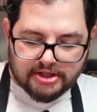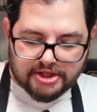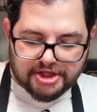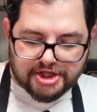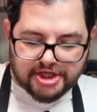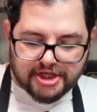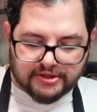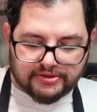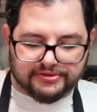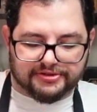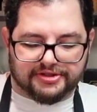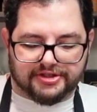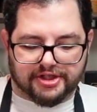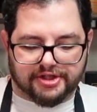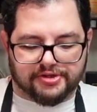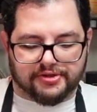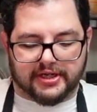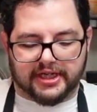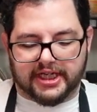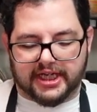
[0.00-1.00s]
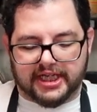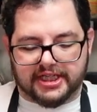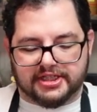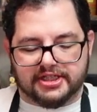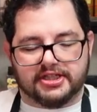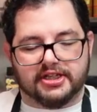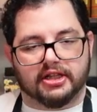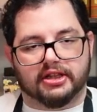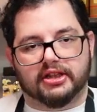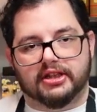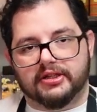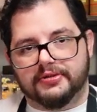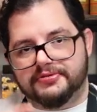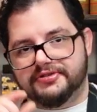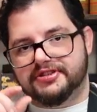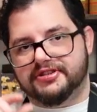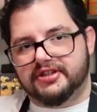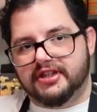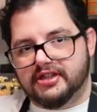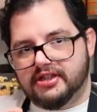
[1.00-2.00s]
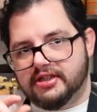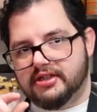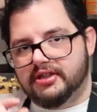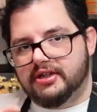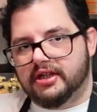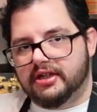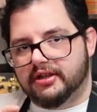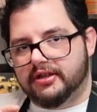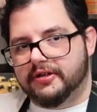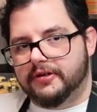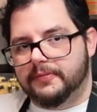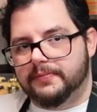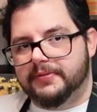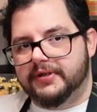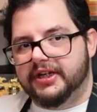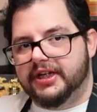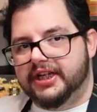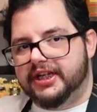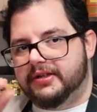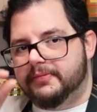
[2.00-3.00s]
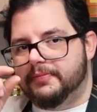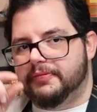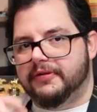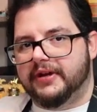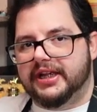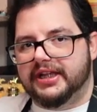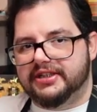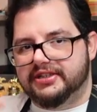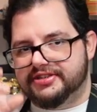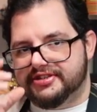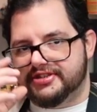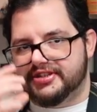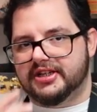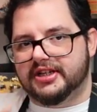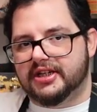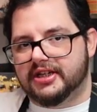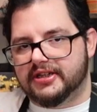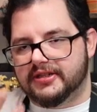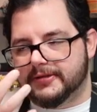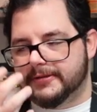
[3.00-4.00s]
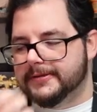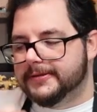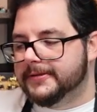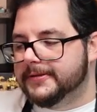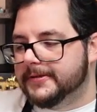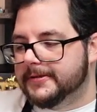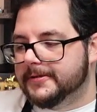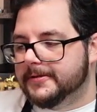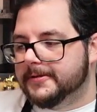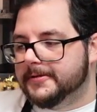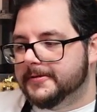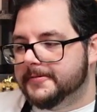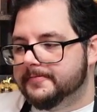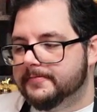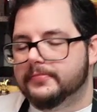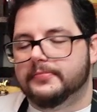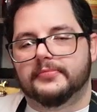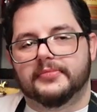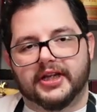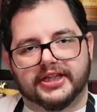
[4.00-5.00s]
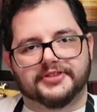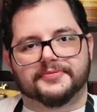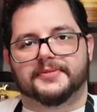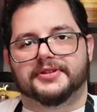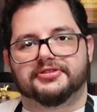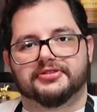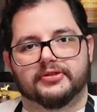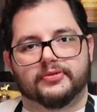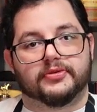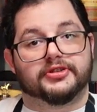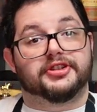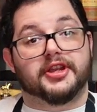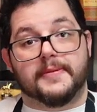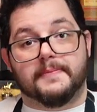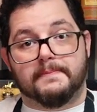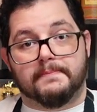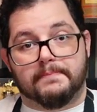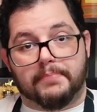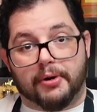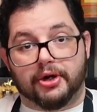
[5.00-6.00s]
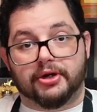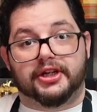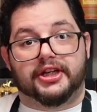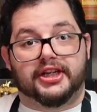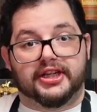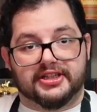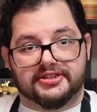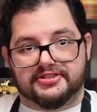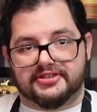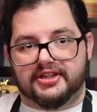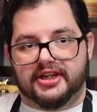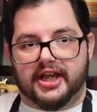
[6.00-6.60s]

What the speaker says: chills the drink, it dilutes it a little bit. It brings the, as Missin would say, burniness